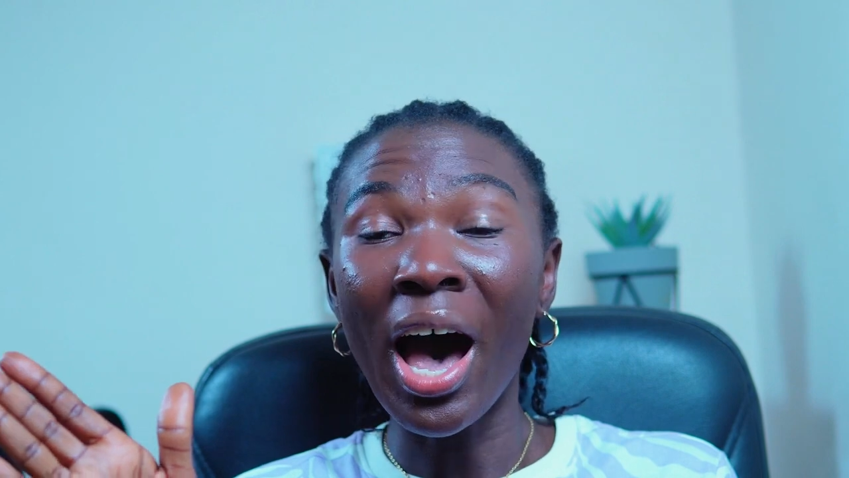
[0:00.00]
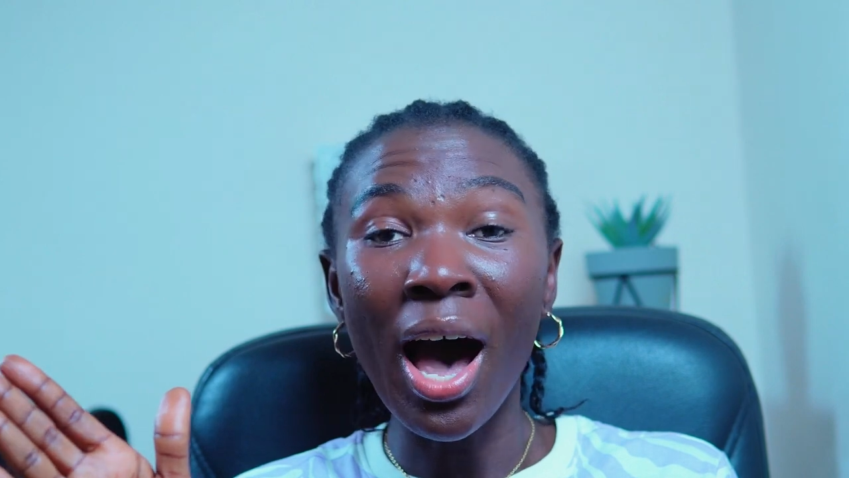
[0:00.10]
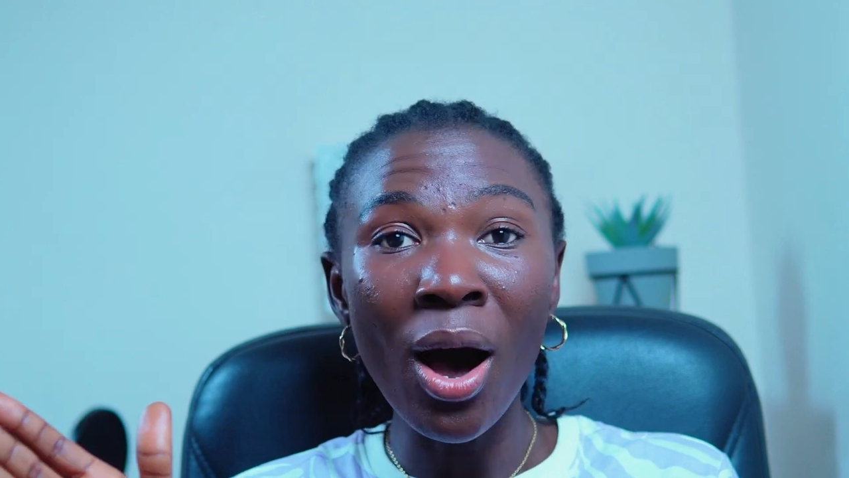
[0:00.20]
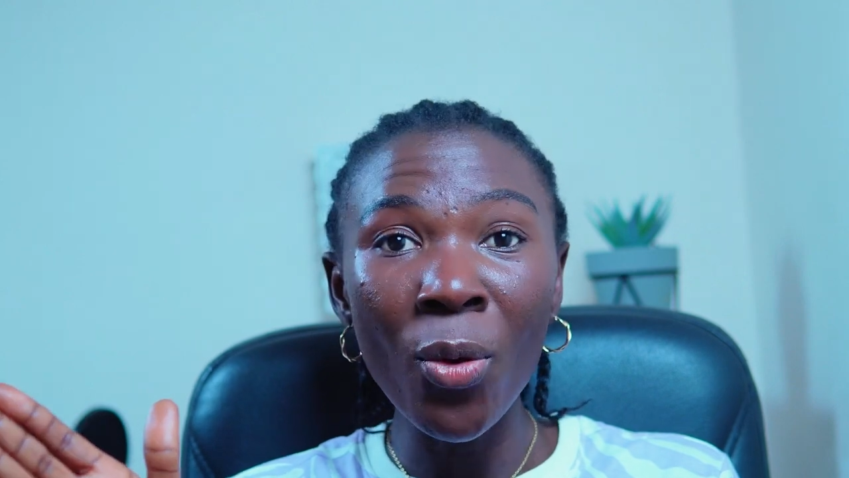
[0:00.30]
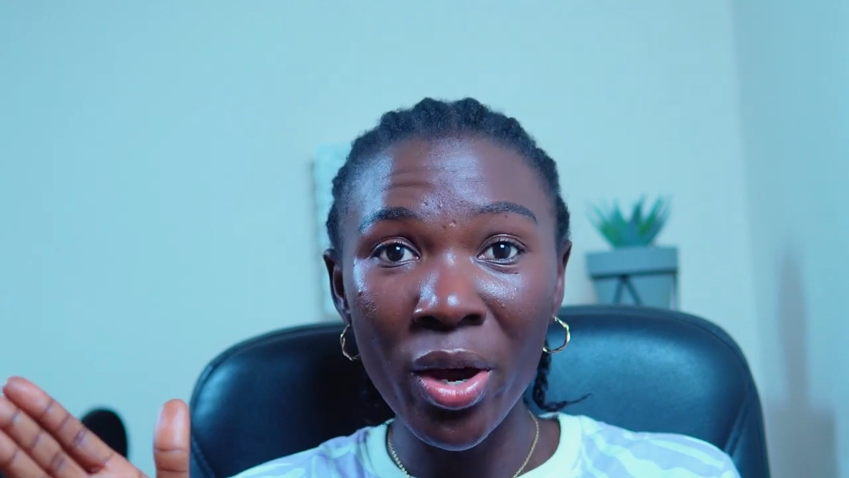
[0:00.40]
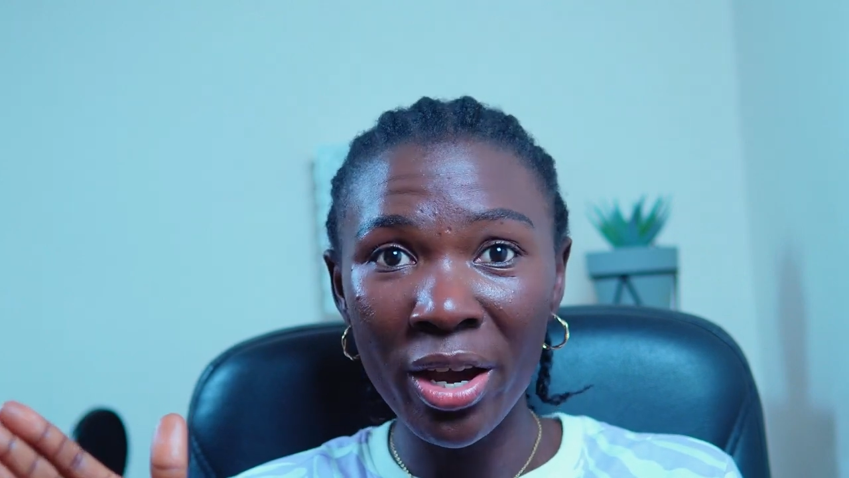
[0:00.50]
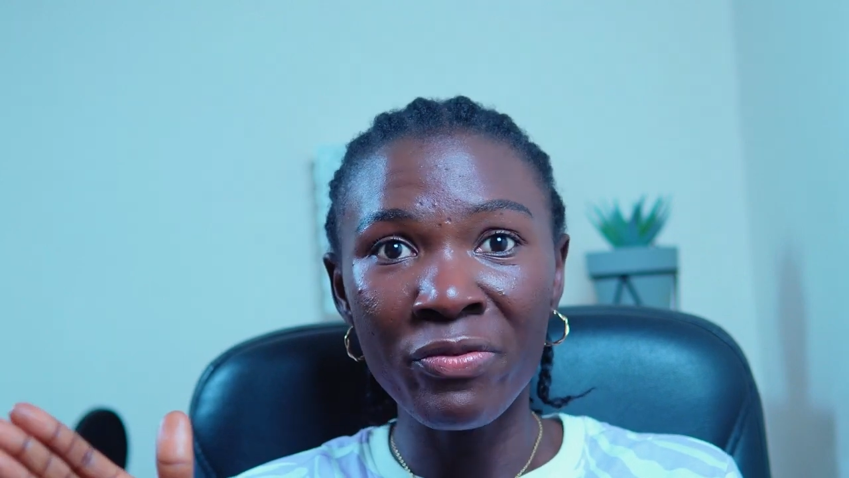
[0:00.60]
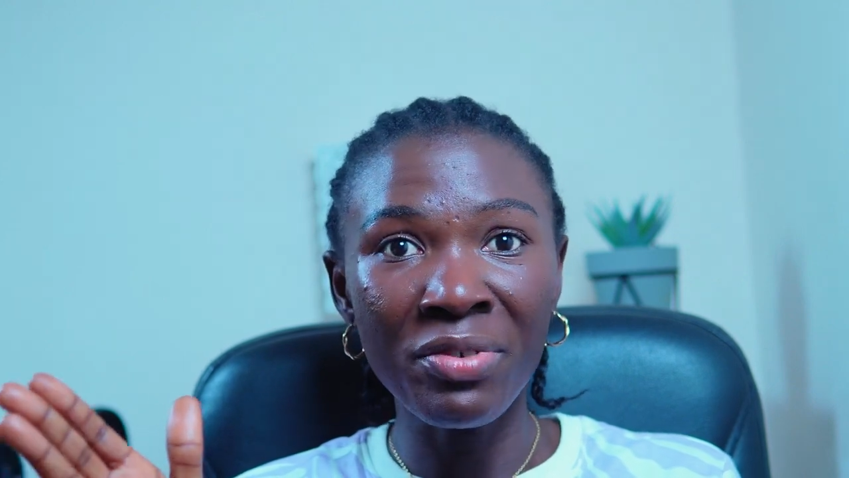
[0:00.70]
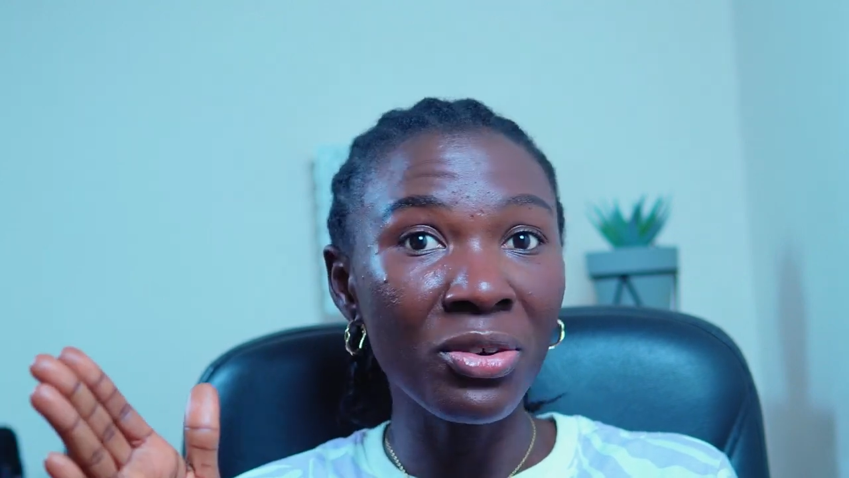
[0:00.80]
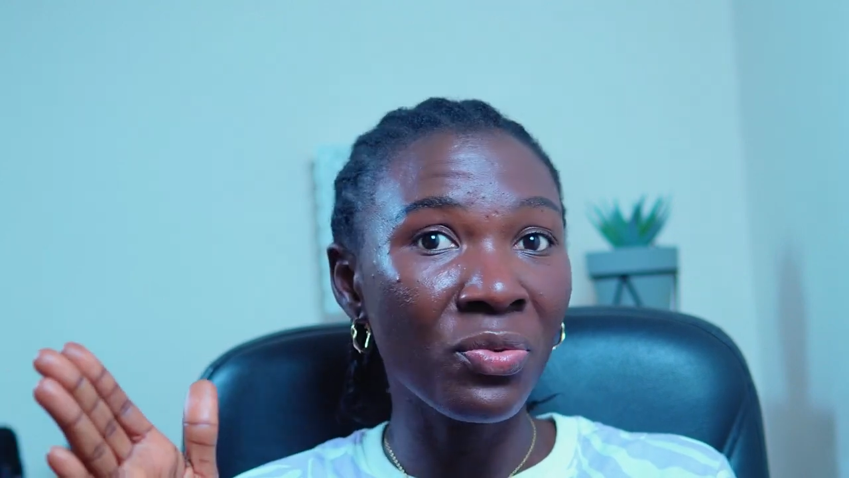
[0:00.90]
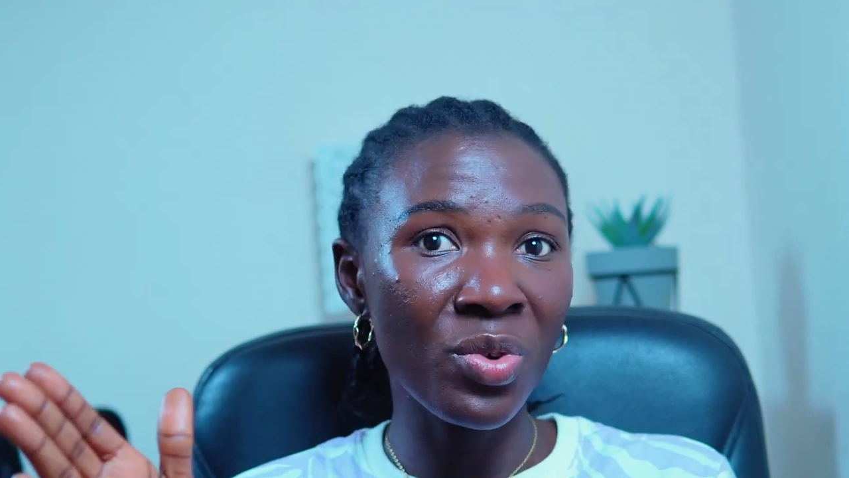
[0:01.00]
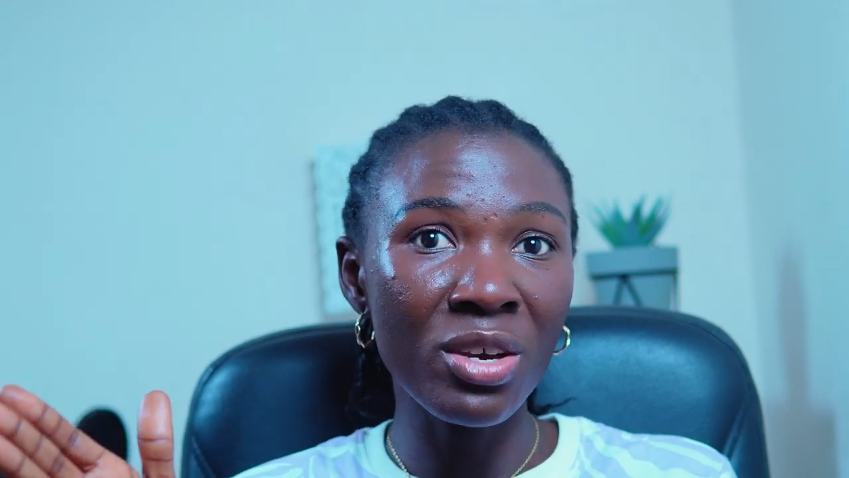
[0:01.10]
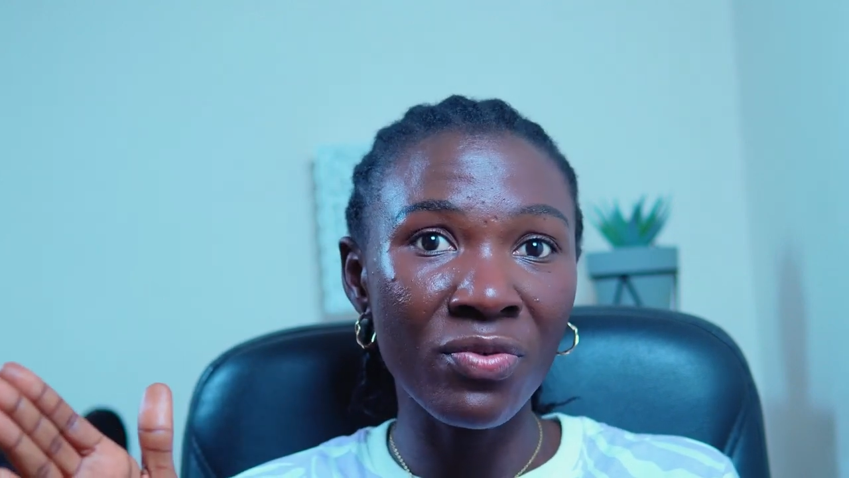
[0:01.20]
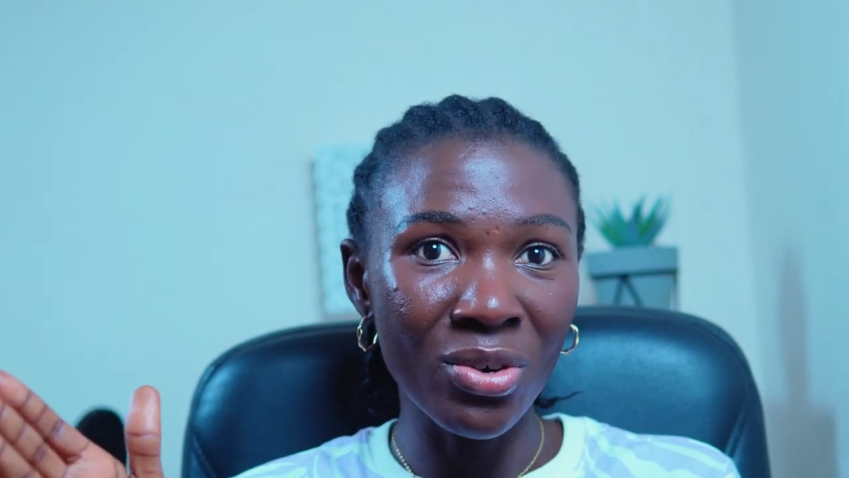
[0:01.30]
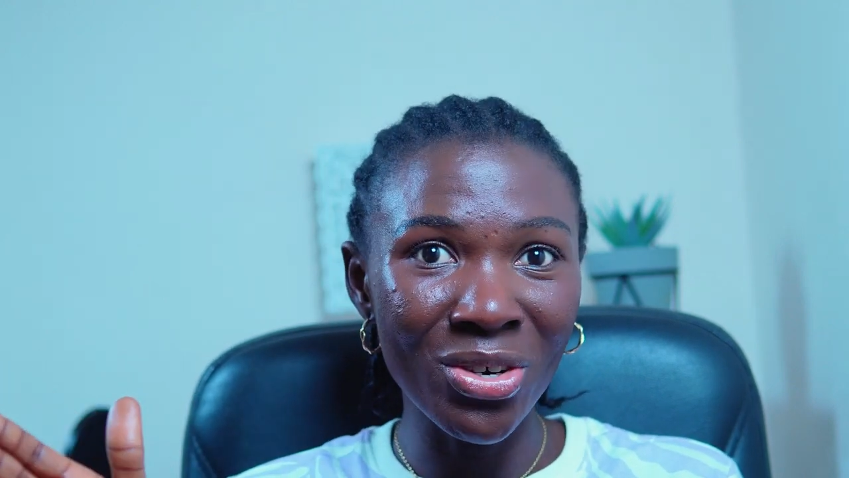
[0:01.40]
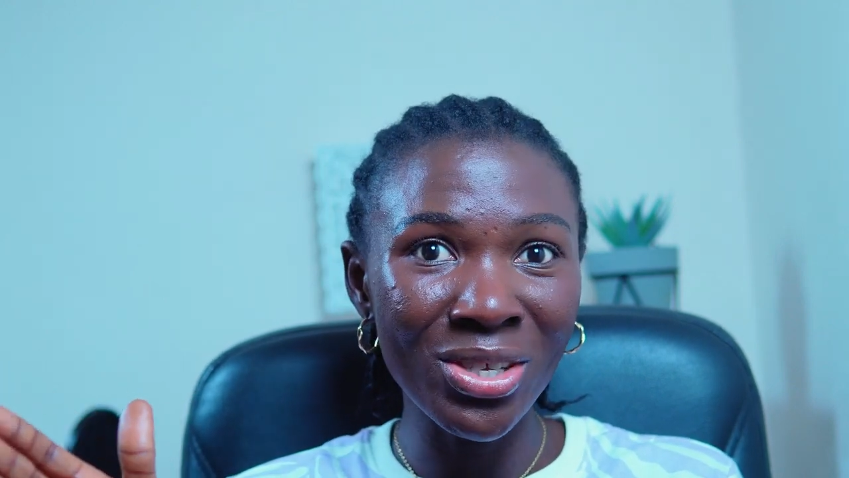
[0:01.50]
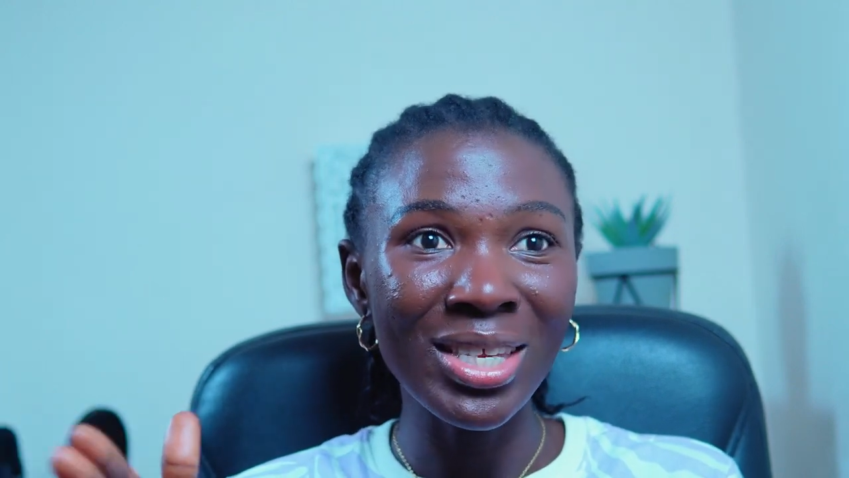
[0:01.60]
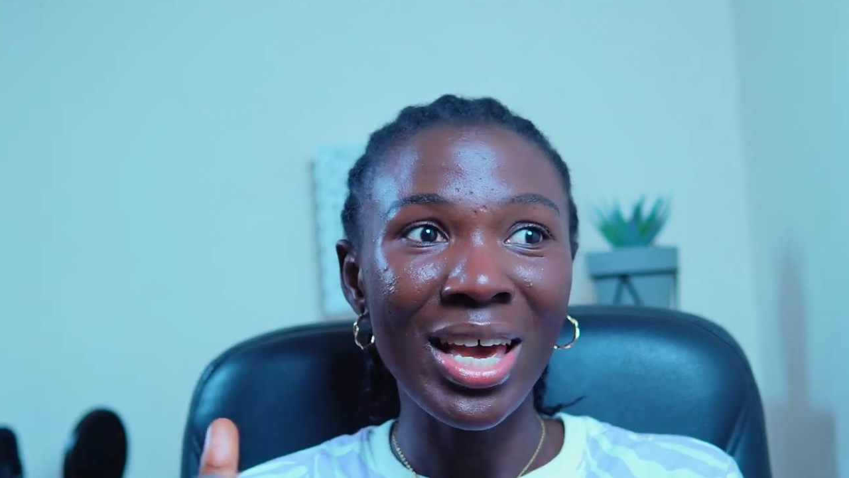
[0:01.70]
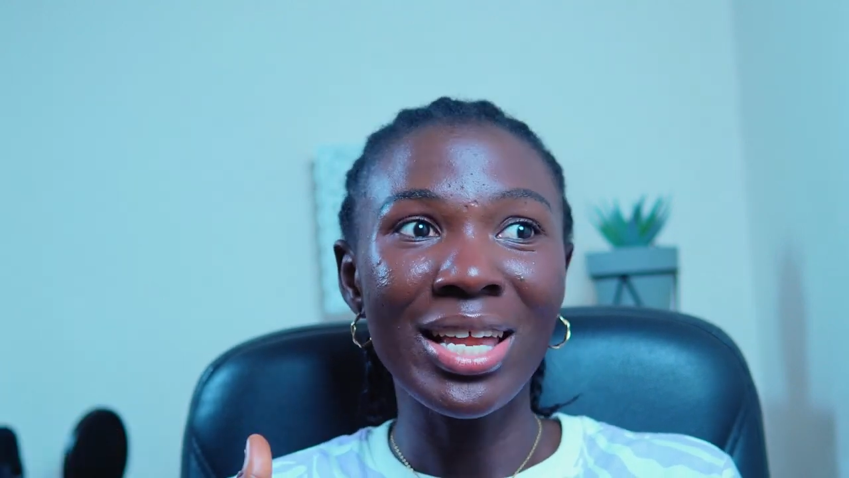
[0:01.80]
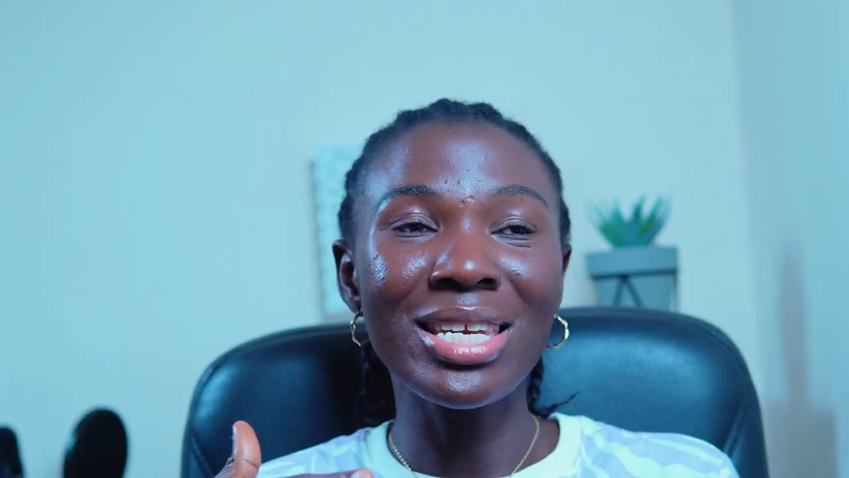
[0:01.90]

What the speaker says: however grievous